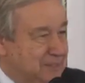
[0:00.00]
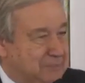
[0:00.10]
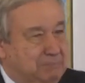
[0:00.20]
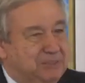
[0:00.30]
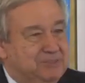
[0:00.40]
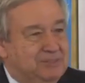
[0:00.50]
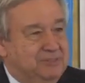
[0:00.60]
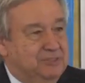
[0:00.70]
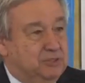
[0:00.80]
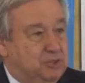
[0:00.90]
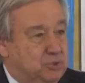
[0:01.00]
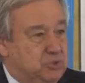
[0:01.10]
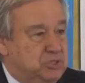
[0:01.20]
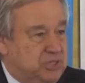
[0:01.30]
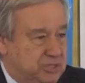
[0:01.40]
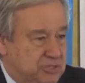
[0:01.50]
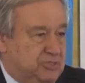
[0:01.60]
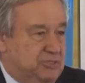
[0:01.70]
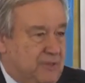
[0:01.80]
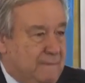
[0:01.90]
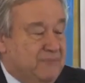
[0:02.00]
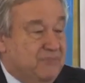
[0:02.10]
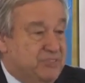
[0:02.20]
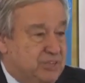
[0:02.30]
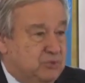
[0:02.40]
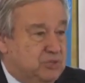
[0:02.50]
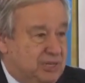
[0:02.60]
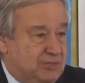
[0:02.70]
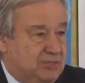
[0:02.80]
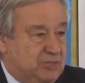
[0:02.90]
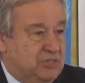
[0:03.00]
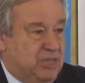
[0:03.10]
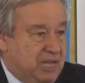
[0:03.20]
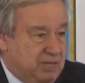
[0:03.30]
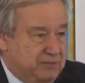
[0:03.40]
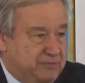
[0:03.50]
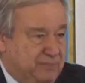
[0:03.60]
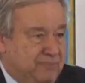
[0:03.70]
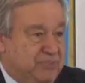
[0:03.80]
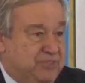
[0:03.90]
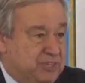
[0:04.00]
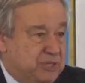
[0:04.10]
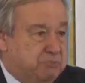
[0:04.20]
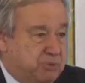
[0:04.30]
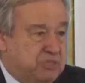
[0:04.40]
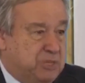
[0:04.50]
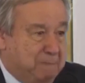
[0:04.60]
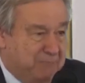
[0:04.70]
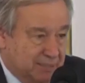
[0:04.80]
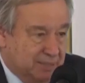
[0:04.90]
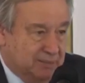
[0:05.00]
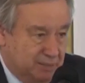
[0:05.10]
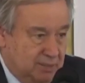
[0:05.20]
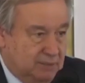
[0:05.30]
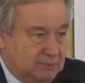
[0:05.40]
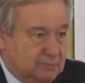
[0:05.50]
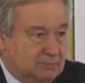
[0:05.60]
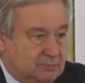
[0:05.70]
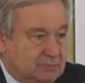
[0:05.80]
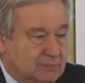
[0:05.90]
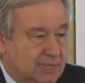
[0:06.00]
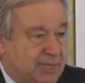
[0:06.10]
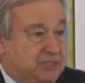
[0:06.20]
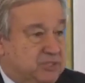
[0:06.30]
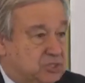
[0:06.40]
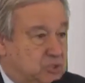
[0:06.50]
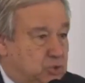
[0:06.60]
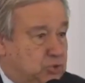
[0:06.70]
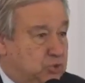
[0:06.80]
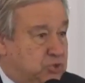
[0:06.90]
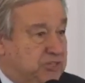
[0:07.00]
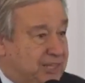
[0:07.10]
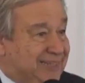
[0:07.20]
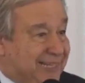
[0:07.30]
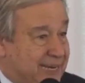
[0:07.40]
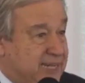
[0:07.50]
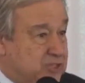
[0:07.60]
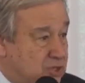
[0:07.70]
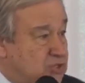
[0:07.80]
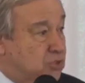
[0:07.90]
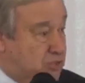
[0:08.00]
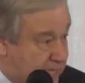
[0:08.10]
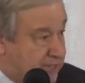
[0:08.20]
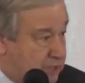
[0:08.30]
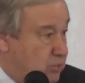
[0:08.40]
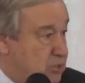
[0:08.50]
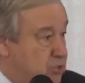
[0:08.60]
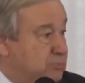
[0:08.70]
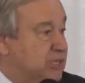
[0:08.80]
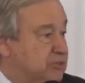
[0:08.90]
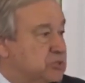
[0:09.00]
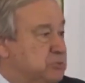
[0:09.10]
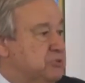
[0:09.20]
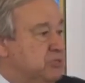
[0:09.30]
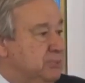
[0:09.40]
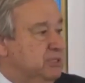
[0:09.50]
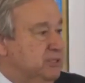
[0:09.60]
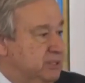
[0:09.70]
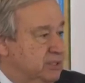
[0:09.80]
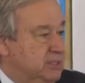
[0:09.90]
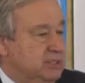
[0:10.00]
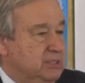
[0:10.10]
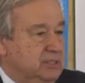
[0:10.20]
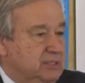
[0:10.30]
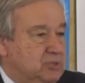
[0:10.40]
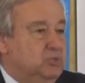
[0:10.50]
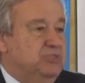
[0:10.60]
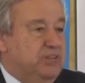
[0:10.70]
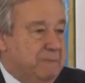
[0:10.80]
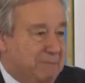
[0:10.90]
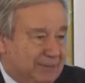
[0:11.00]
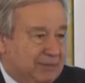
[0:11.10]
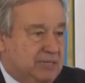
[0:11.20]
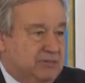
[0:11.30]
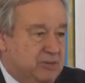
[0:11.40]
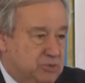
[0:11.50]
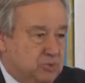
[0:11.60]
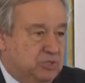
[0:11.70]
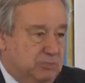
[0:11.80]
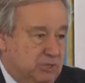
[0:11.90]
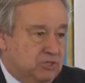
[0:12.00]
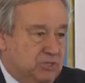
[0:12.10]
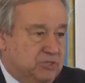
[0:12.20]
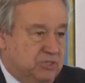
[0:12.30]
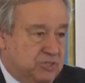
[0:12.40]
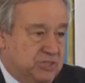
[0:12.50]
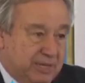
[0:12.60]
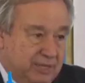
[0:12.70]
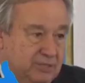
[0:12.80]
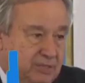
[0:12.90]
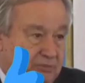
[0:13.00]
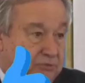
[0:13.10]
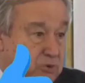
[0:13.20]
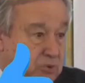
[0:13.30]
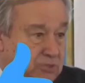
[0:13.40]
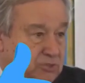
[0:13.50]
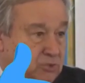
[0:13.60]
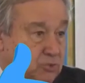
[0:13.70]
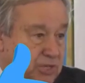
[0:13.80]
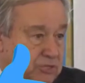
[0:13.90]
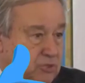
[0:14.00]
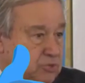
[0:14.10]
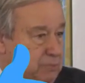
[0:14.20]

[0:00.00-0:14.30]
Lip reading: But the truth is, those countries have the responsibility, and it's good to see that Kenya is also ready to assume that responsibility, to dramatically reduce emissions this decade if we want to rescue the